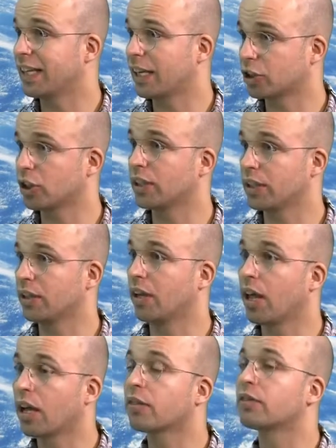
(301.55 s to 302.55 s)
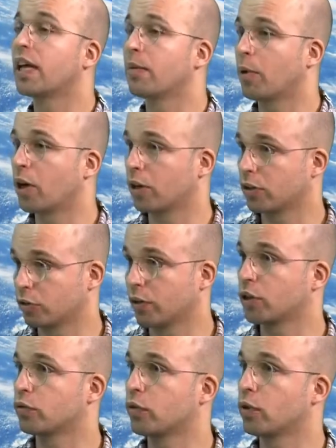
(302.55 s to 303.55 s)
actually a lot of them are
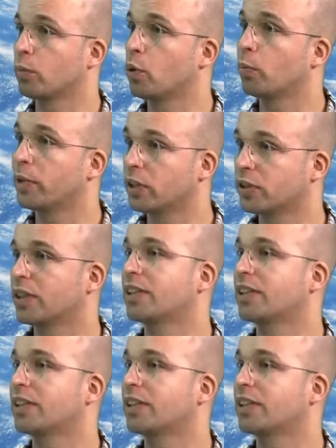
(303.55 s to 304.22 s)
transferable because the